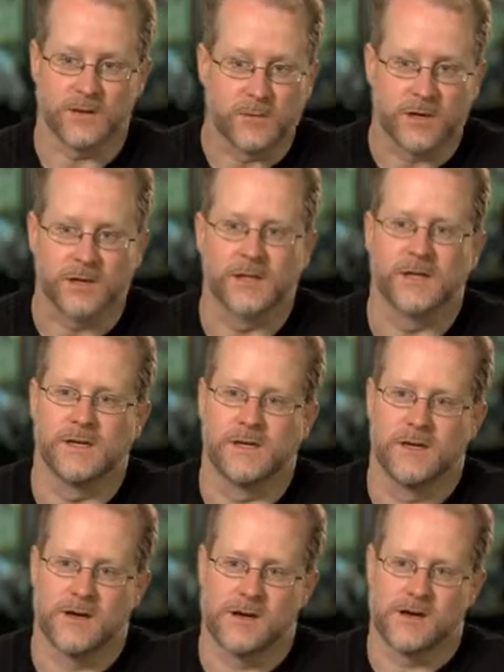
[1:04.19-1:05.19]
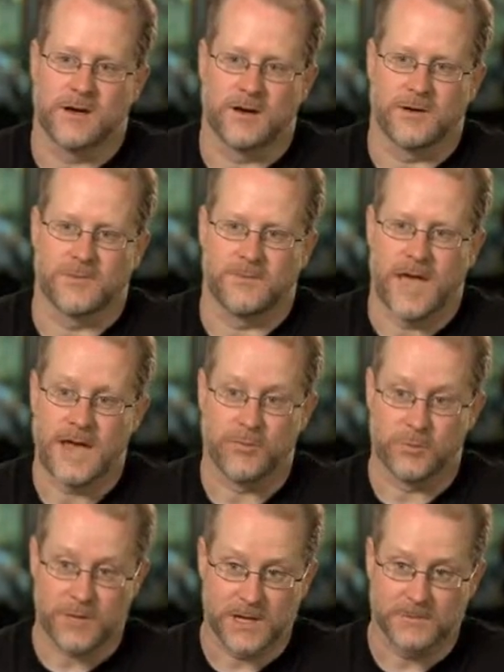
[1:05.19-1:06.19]
and quickly and
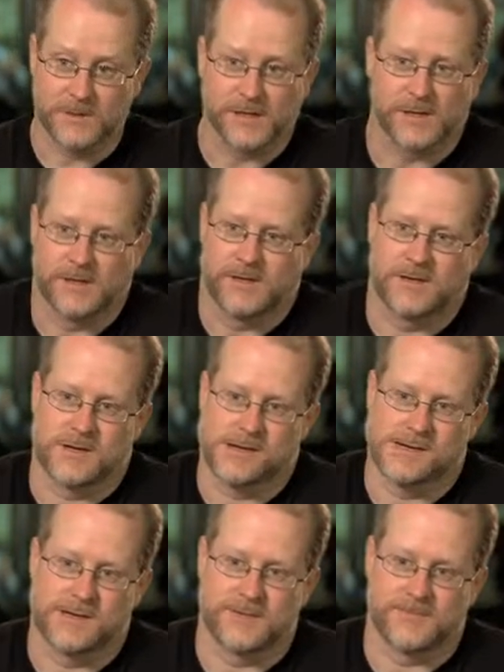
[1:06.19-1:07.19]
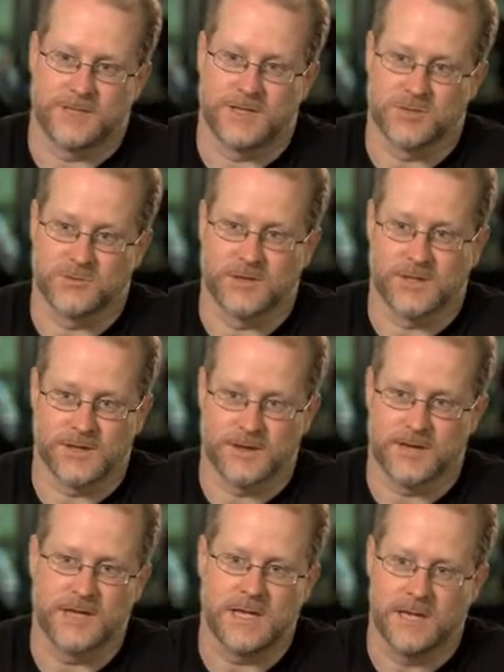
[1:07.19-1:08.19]
repeatably is really the
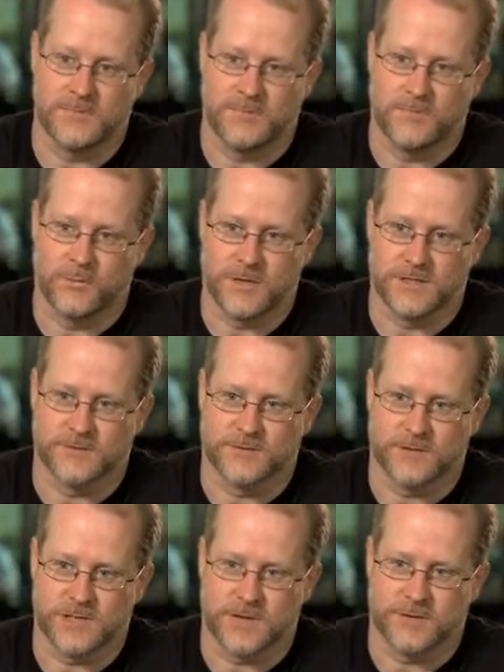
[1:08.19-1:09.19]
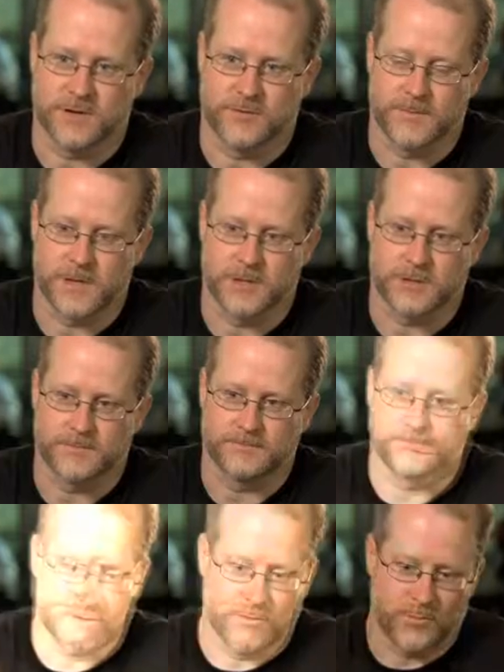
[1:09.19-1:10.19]
key reason for Site Recovery Manager.
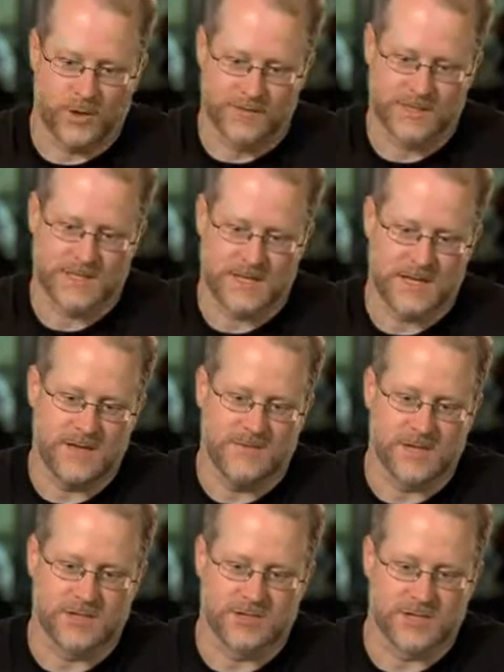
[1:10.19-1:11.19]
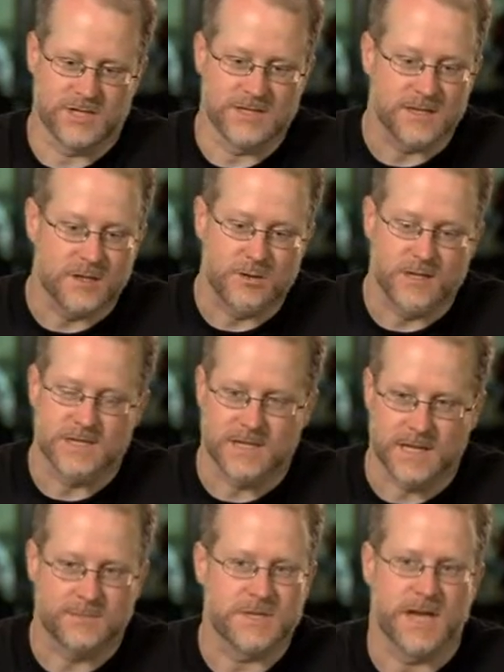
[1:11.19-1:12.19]
One of its key features is that you can
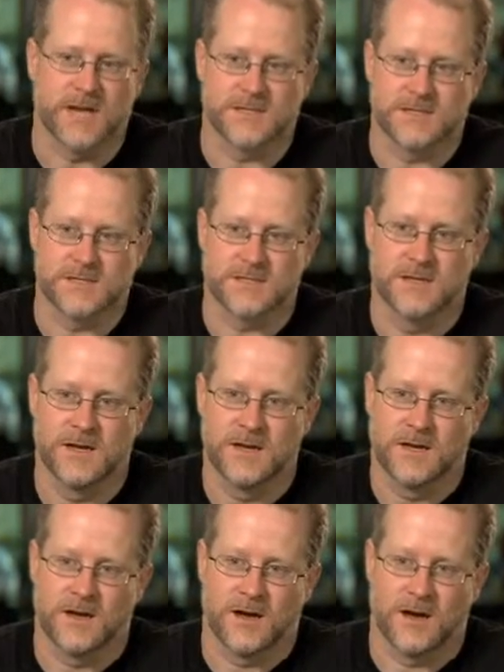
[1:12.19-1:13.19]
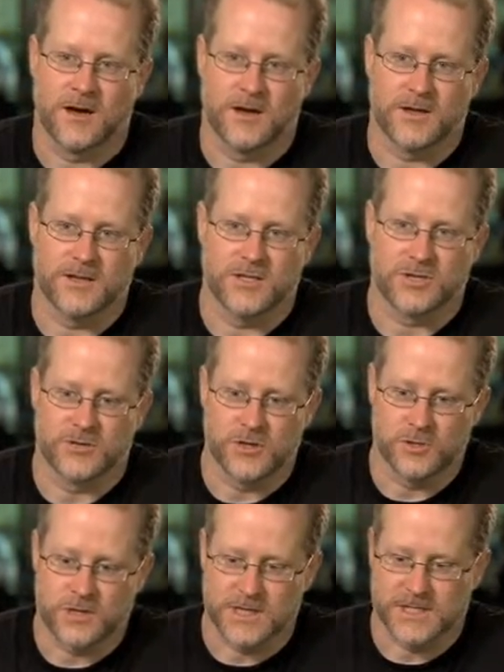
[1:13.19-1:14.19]
set up tests so that
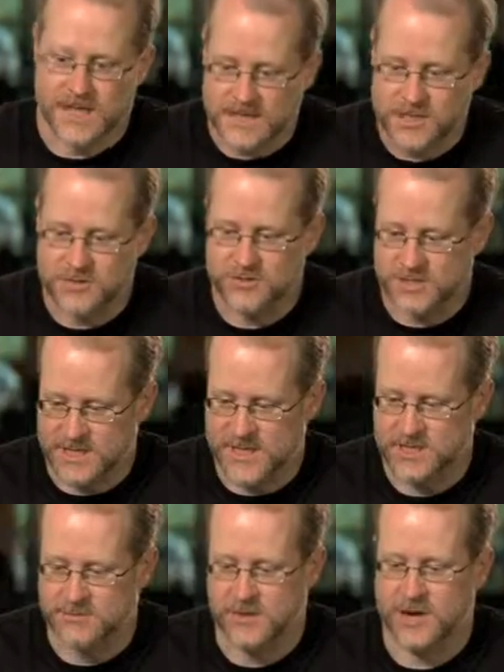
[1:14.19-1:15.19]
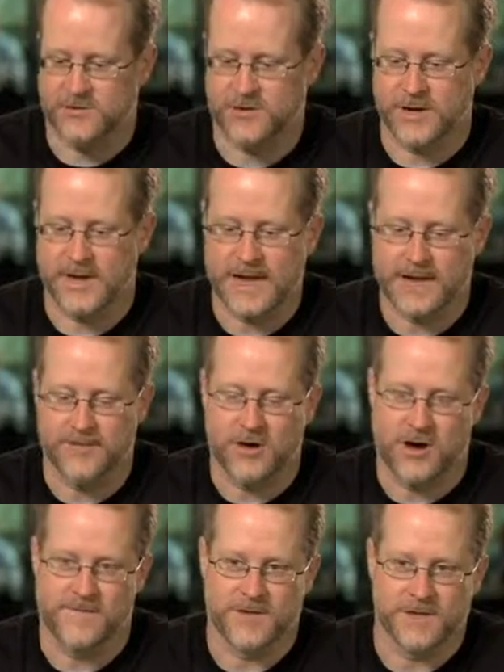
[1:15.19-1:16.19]
you can test your disaster recovery and have
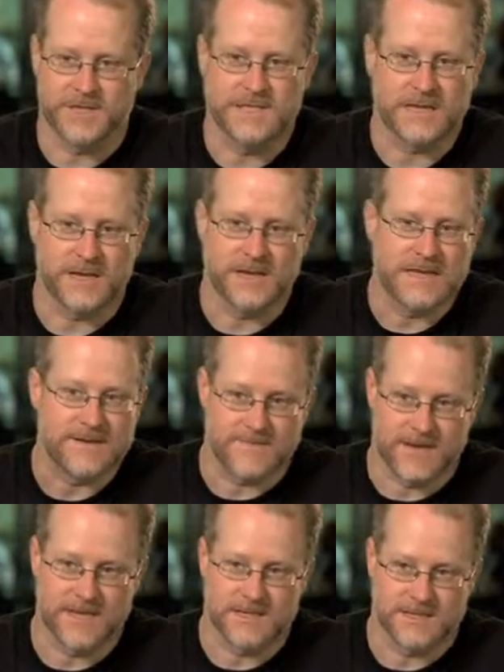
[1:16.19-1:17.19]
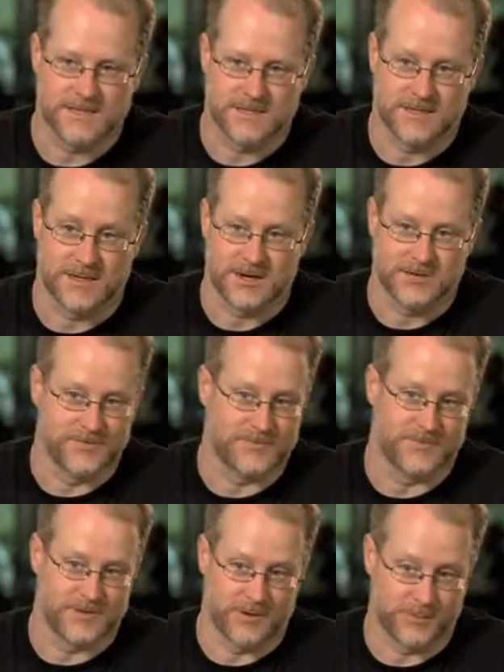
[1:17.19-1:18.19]
confidence that in the event
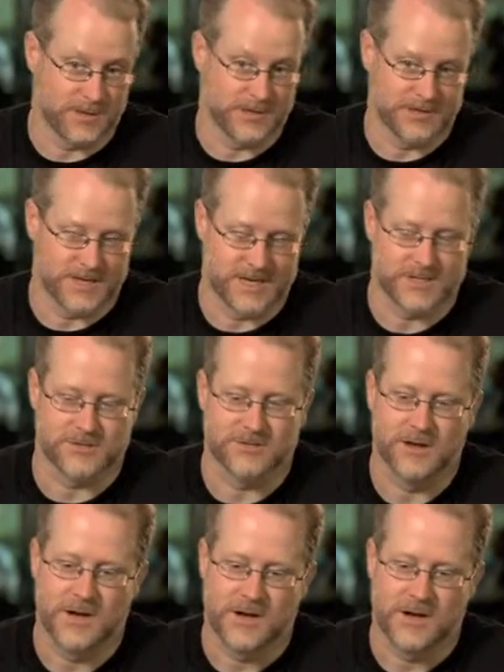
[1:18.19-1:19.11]
of a real disaster,